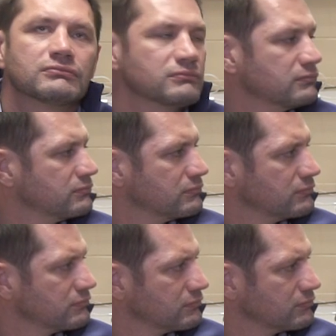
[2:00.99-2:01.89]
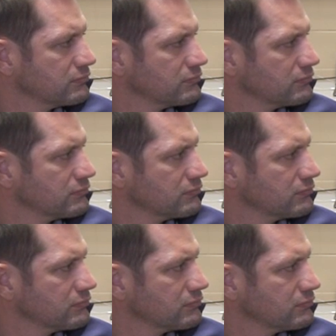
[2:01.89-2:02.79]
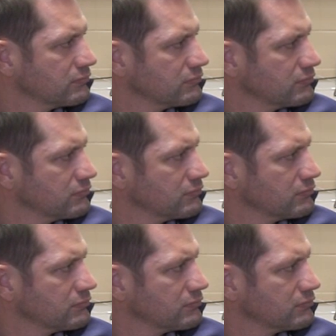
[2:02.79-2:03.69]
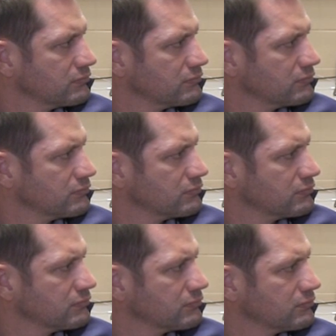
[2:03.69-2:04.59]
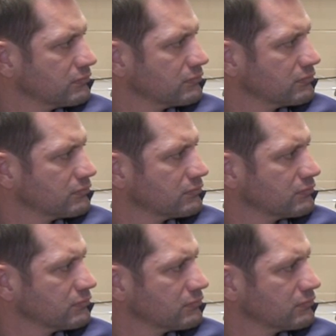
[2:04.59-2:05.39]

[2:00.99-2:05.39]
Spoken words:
The person shown says nothing.